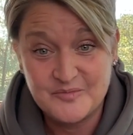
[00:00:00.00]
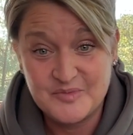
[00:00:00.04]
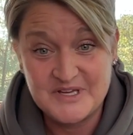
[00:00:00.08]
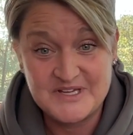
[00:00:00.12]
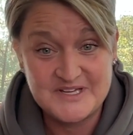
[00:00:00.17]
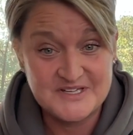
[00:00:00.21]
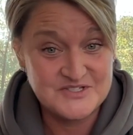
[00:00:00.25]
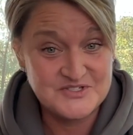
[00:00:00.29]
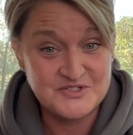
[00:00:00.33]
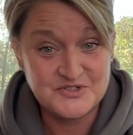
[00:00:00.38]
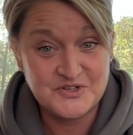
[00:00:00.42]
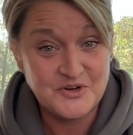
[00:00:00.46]

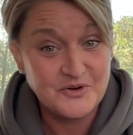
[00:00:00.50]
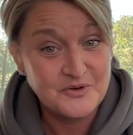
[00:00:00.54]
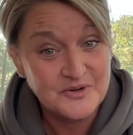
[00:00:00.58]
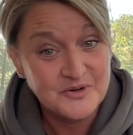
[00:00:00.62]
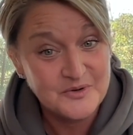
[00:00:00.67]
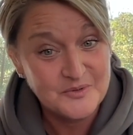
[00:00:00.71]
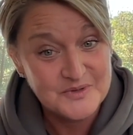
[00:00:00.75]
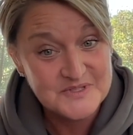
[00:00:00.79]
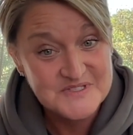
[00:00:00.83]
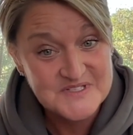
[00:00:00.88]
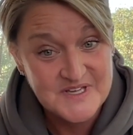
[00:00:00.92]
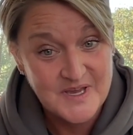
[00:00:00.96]
because you don't know
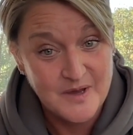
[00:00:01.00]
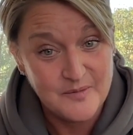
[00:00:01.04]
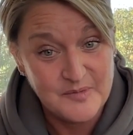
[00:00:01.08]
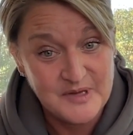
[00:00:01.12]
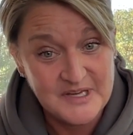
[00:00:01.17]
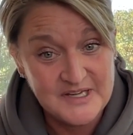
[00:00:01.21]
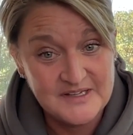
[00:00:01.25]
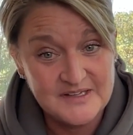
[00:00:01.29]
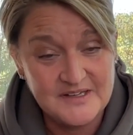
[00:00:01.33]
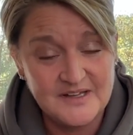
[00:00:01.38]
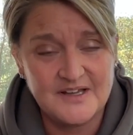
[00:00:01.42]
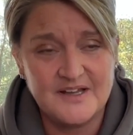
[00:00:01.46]
what's
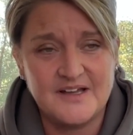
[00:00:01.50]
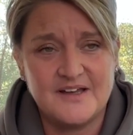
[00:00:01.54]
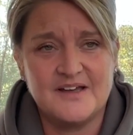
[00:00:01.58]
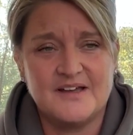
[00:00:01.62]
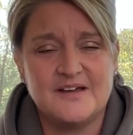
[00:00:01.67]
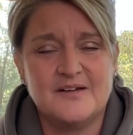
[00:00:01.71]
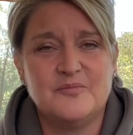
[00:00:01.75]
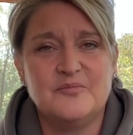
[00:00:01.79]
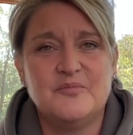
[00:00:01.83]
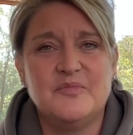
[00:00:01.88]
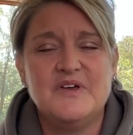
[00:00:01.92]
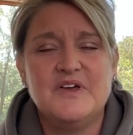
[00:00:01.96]
coming.
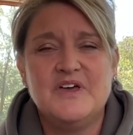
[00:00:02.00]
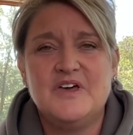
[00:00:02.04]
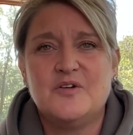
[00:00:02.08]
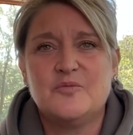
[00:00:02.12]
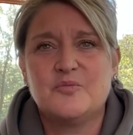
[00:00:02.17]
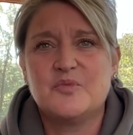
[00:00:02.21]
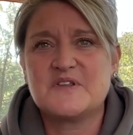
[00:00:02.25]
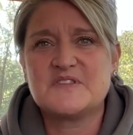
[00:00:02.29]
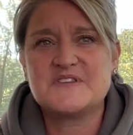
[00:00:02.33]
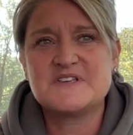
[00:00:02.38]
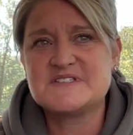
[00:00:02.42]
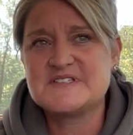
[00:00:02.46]

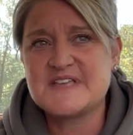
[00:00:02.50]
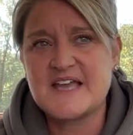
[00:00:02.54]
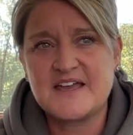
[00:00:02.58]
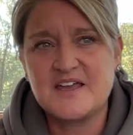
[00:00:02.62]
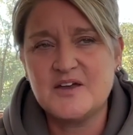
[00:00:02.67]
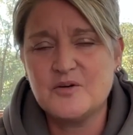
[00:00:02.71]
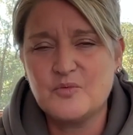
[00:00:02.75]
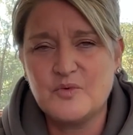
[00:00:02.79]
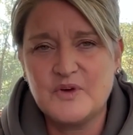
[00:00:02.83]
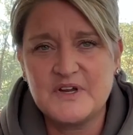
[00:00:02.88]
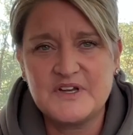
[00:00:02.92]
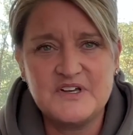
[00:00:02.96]
But the
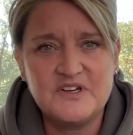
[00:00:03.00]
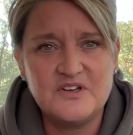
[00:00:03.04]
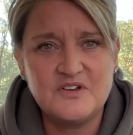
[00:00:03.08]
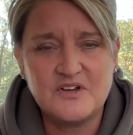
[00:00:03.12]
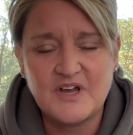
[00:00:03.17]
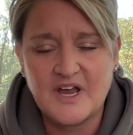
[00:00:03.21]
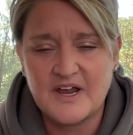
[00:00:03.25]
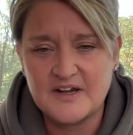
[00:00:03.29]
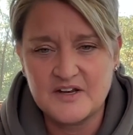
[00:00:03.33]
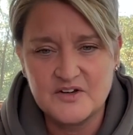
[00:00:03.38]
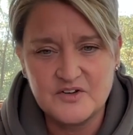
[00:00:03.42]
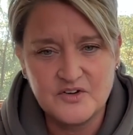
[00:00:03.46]
second one, you
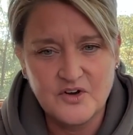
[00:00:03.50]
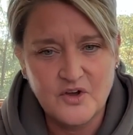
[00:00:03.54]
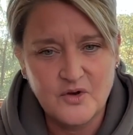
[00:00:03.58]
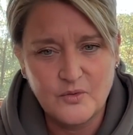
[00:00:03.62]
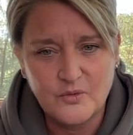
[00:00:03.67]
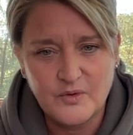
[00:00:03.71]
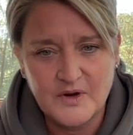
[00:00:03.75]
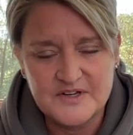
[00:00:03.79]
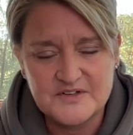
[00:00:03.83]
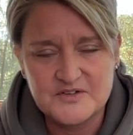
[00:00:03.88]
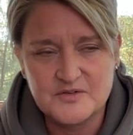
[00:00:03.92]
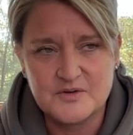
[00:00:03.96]
kind of know
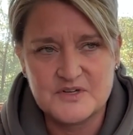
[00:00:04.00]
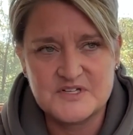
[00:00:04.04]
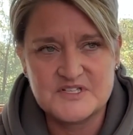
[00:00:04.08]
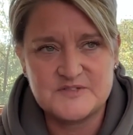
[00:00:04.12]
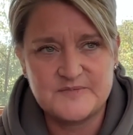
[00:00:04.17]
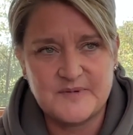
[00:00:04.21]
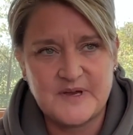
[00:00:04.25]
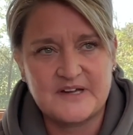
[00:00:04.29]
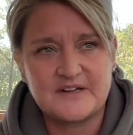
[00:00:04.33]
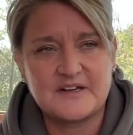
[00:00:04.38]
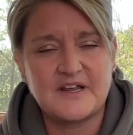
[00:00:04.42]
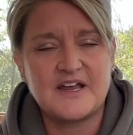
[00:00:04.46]
what to
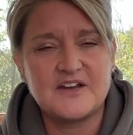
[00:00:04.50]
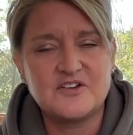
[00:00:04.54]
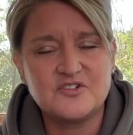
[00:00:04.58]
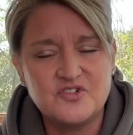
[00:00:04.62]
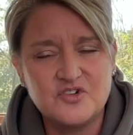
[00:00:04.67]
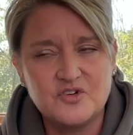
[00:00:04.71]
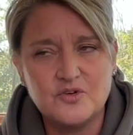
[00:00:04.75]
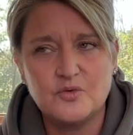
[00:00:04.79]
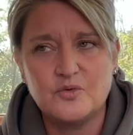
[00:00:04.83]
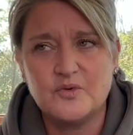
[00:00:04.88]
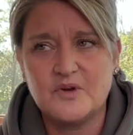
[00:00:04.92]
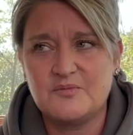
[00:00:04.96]
expect. I
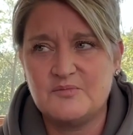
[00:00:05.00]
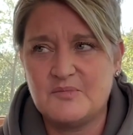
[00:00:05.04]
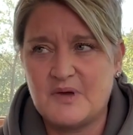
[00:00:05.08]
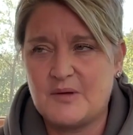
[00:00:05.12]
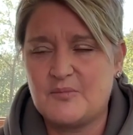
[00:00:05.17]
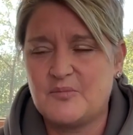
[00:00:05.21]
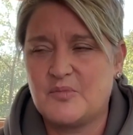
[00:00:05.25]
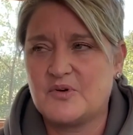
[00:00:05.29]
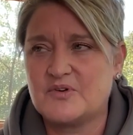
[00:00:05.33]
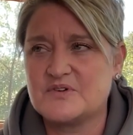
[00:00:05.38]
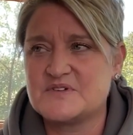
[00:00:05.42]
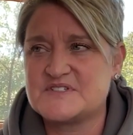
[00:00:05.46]
do
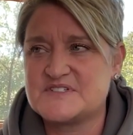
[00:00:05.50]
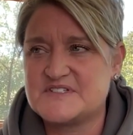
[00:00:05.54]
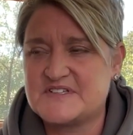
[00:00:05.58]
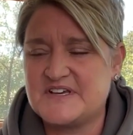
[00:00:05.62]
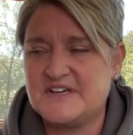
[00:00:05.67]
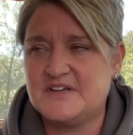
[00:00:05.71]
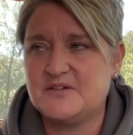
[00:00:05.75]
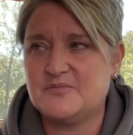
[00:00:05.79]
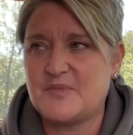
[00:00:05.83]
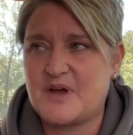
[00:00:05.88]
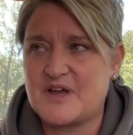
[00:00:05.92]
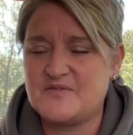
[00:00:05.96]
remember
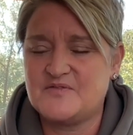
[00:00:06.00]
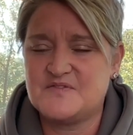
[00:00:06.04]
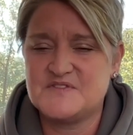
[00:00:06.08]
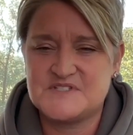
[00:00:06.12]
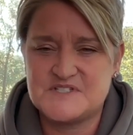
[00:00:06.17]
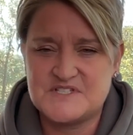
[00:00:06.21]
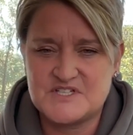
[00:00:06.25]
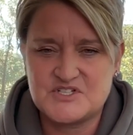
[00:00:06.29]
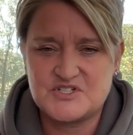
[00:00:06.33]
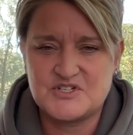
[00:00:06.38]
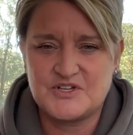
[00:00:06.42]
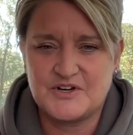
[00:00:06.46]
seeing my
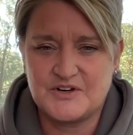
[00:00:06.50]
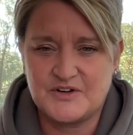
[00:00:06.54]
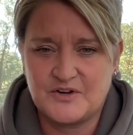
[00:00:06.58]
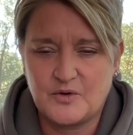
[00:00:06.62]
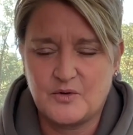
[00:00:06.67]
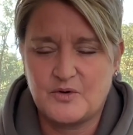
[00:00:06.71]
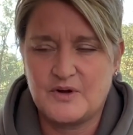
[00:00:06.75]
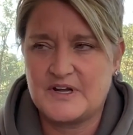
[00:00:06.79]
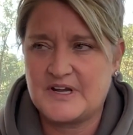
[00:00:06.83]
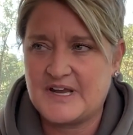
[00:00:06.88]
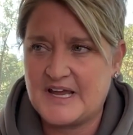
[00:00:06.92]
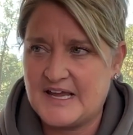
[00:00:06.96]
physician and
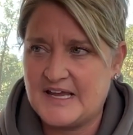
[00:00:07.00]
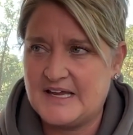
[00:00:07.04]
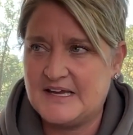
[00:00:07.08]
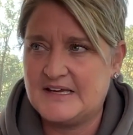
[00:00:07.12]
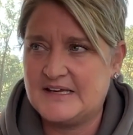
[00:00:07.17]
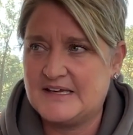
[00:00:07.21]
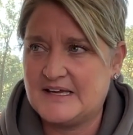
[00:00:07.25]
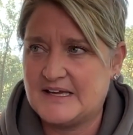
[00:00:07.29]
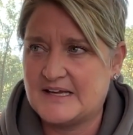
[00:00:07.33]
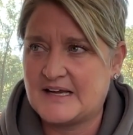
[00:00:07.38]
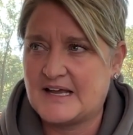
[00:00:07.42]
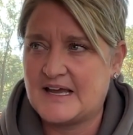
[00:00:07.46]
going, "Hey,
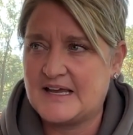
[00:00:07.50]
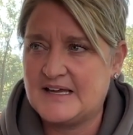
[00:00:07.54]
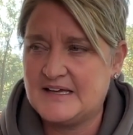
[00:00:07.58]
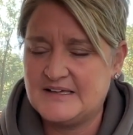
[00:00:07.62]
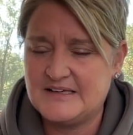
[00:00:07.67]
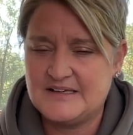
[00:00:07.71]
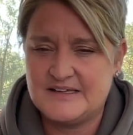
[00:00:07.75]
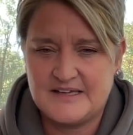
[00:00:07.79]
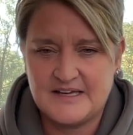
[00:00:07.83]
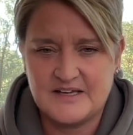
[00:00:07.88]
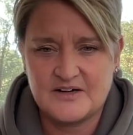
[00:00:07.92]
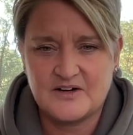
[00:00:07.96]
can I
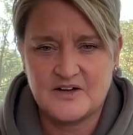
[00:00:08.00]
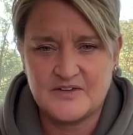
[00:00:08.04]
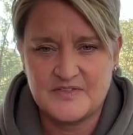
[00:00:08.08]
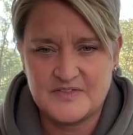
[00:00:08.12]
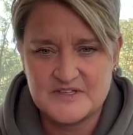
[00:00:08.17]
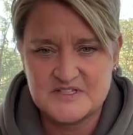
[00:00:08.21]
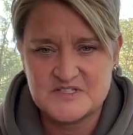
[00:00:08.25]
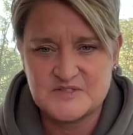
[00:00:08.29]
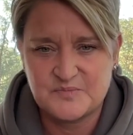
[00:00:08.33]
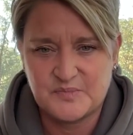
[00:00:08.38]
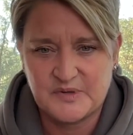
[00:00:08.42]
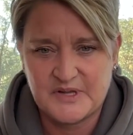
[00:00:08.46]
get on
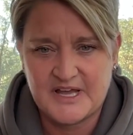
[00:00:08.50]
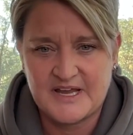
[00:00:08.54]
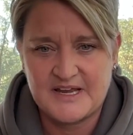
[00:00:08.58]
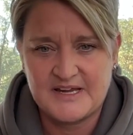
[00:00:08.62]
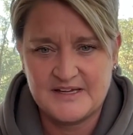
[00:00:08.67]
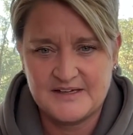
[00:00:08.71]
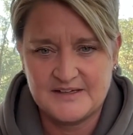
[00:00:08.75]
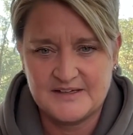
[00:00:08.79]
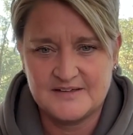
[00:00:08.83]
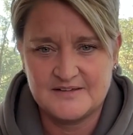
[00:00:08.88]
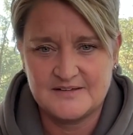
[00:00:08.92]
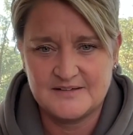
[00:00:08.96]
this
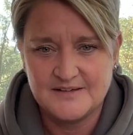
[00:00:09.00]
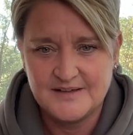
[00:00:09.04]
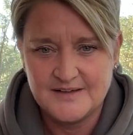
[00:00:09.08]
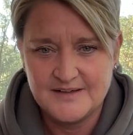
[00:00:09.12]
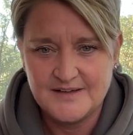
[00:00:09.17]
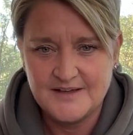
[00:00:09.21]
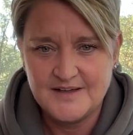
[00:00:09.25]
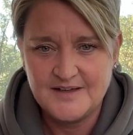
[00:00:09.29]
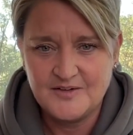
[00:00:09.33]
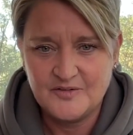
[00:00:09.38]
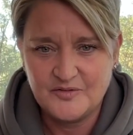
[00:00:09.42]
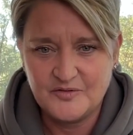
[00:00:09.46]
plane and
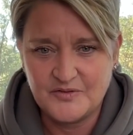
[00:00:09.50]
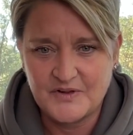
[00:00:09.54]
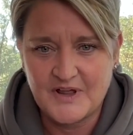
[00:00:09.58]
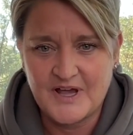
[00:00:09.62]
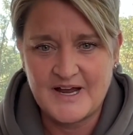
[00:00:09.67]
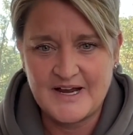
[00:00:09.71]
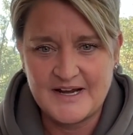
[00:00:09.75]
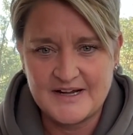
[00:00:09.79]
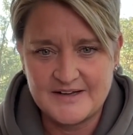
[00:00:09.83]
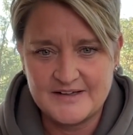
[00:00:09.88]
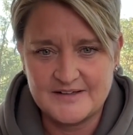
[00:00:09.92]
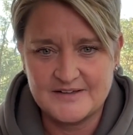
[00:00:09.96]

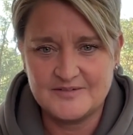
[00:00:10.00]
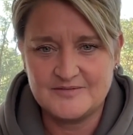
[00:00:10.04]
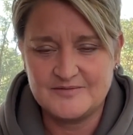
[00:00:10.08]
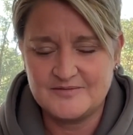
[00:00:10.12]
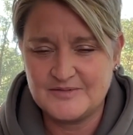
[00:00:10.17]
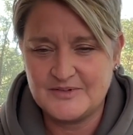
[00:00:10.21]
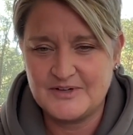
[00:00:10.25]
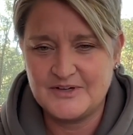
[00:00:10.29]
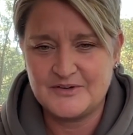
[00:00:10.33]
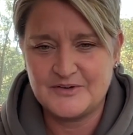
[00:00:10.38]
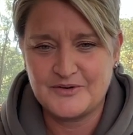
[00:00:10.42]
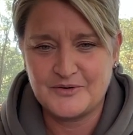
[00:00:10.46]
fly to,
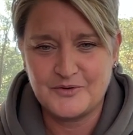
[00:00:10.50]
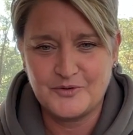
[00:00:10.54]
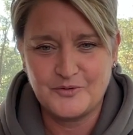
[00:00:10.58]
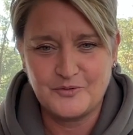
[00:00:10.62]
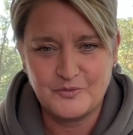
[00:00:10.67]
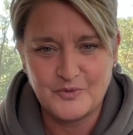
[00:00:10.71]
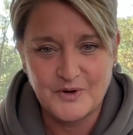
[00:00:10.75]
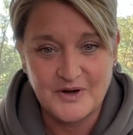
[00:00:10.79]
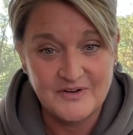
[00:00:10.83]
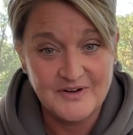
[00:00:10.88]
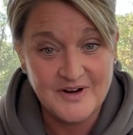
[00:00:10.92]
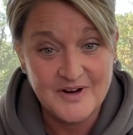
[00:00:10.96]

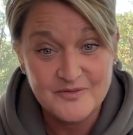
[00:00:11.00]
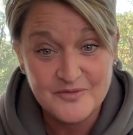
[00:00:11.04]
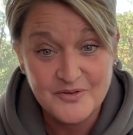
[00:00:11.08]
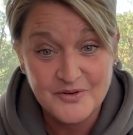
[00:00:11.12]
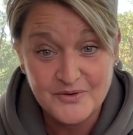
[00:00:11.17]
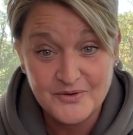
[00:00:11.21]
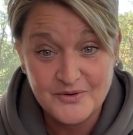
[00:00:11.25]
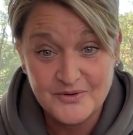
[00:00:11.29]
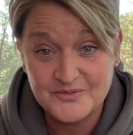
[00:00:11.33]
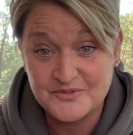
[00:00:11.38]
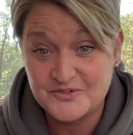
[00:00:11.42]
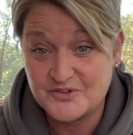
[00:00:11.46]

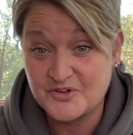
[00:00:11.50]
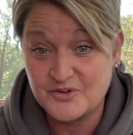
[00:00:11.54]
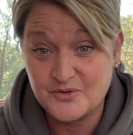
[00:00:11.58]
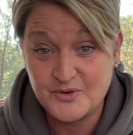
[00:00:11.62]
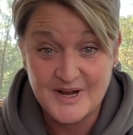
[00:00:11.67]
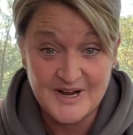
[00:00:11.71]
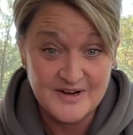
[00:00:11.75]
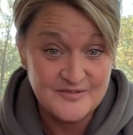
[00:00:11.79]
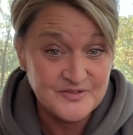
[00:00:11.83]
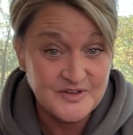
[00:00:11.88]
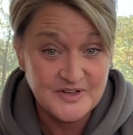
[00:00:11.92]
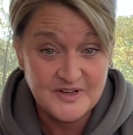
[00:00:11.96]
wherever? Do you
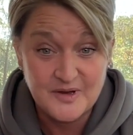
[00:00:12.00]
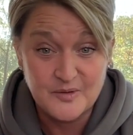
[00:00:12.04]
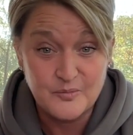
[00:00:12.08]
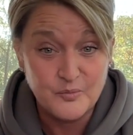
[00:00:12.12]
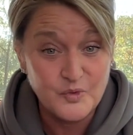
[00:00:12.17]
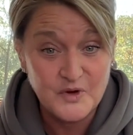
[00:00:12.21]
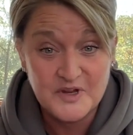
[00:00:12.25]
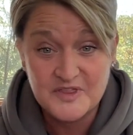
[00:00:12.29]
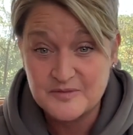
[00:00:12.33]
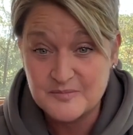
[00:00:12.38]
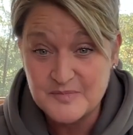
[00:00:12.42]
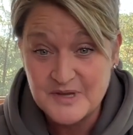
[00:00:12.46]
have to come
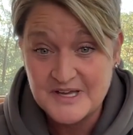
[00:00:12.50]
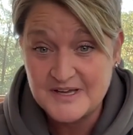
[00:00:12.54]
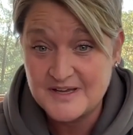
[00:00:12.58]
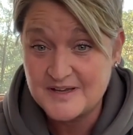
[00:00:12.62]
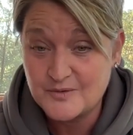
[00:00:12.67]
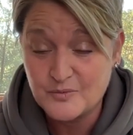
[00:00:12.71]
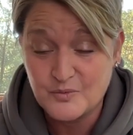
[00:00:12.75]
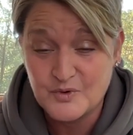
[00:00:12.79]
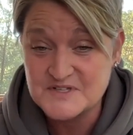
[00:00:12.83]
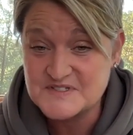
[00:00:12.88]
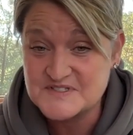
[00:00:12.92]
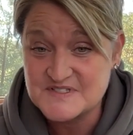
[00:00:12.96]
with me?
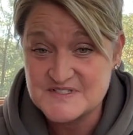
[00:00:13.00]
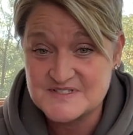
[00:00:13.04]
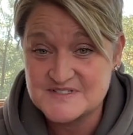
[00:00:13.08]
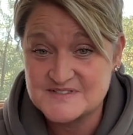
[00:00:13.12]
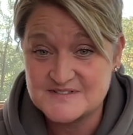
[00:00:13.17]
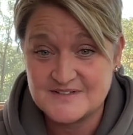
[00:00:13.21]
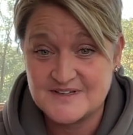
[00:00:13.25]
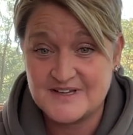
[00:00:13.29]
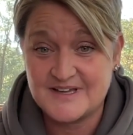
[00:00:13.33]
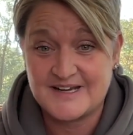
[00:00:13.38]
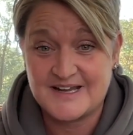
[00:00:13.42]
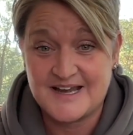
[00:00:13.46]
What's going to